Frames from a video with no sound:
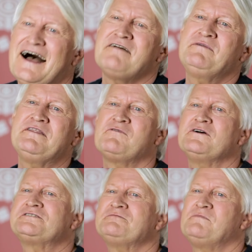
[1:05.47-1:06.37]
I've been the
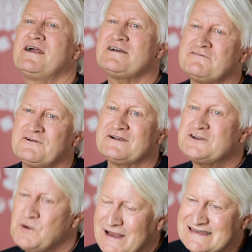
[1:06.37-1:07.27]
voice of Mario for
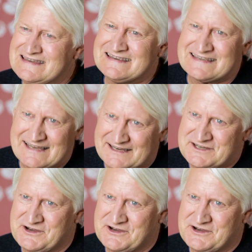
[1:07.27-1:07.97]
26